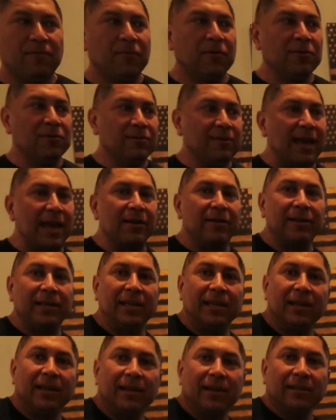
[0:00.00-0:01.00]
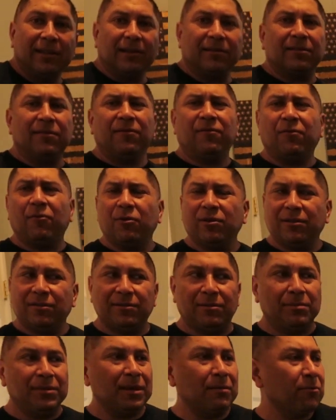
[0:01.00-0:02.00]
First Saturday, I think it's the 4th of
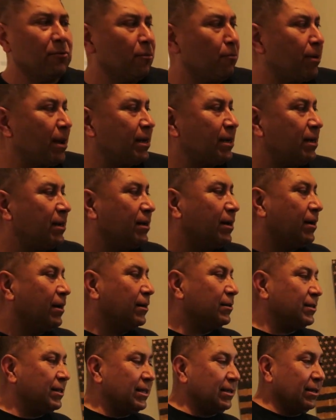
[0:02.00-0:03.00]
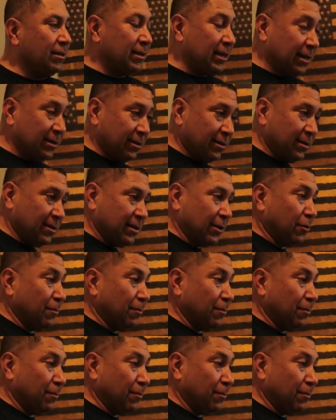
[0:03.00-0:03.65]
September. We're planning the Texas.